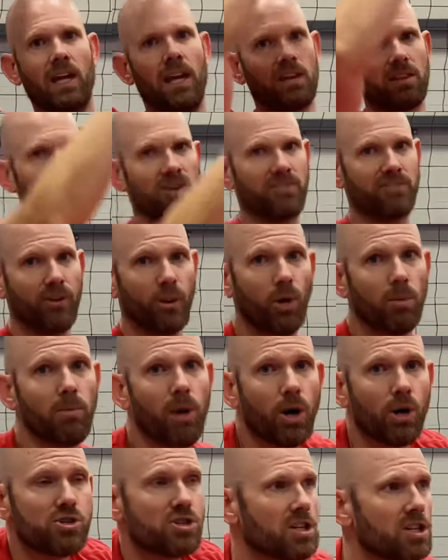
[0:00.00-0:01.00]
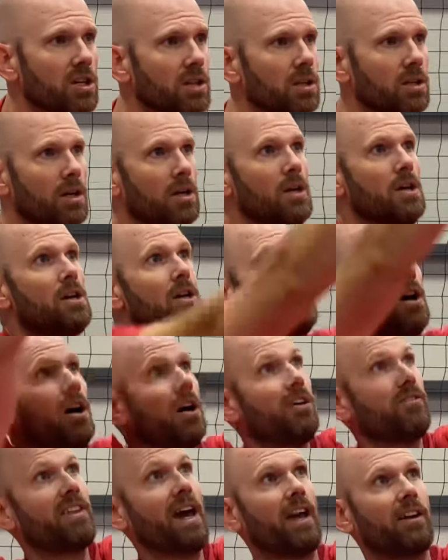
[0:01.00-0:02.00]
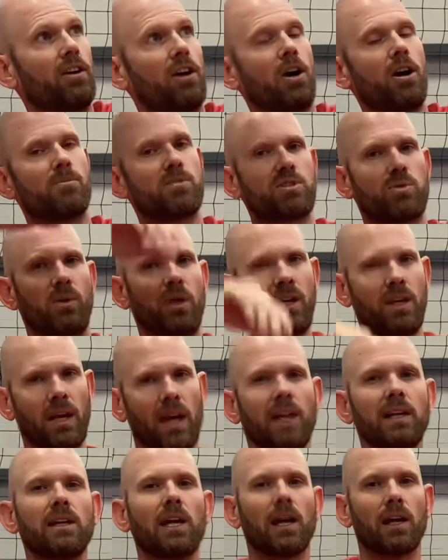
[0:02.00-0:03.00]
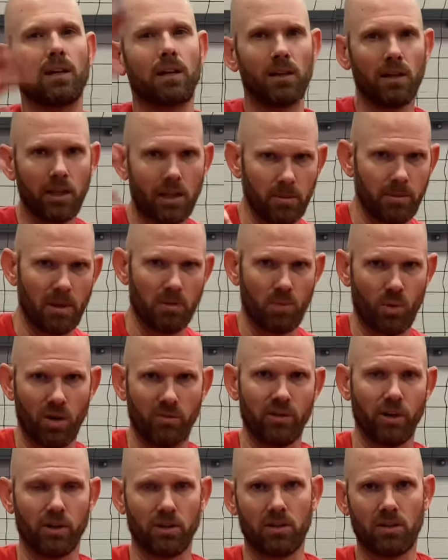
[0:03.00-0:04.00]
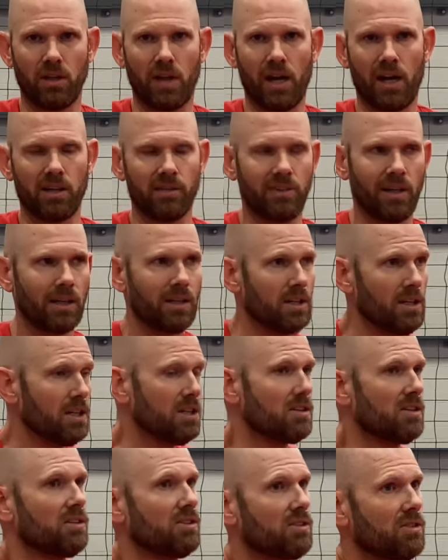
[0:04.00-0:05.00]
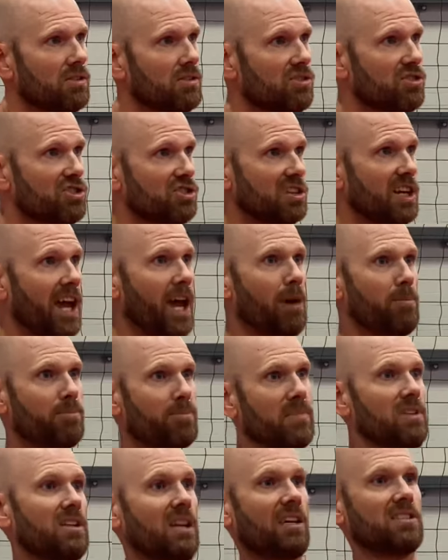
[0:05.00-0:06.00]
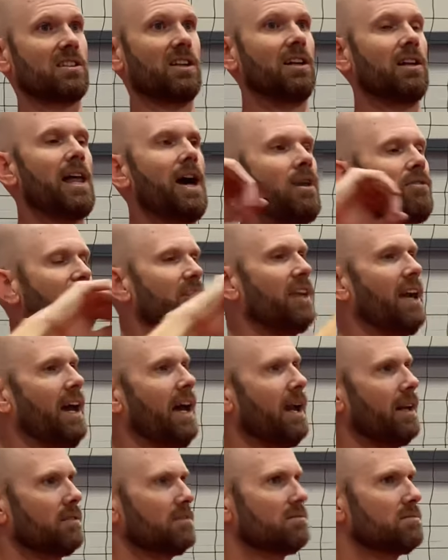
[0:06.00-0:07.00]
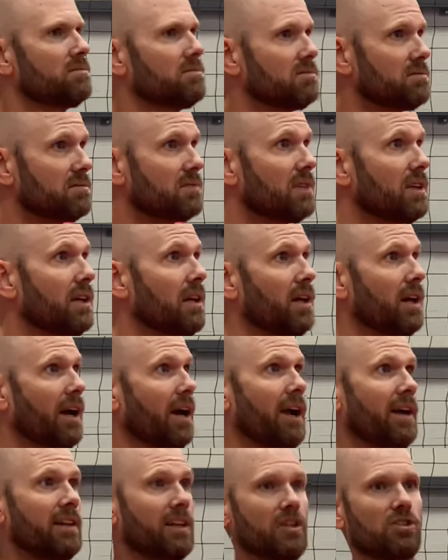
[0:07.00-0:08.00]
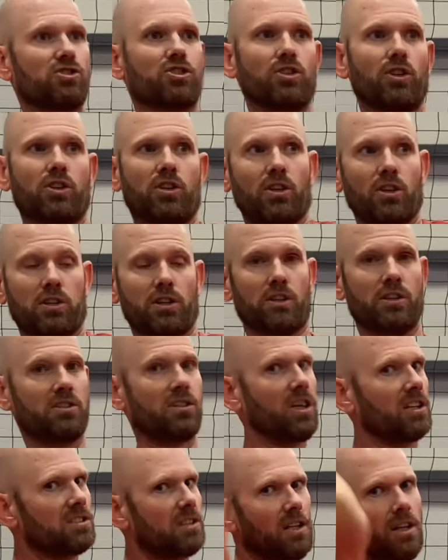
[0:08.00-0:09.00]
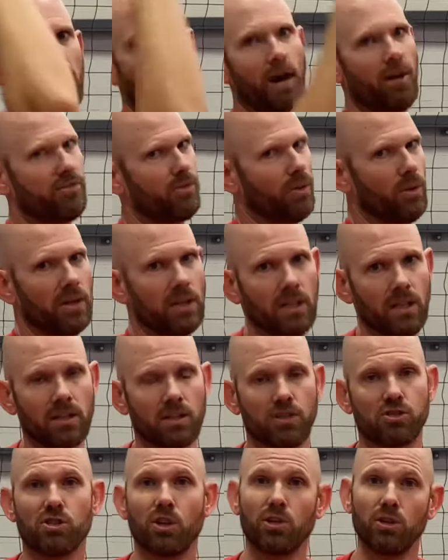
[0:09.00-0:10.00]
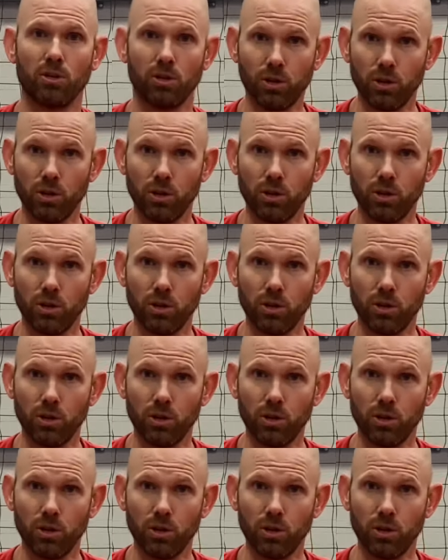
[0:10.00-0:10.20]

get the full motion of that arm swing and get a little bit more vertical out of it. Snap doesn't allow for that, and then circular doesn't allow for it either. So you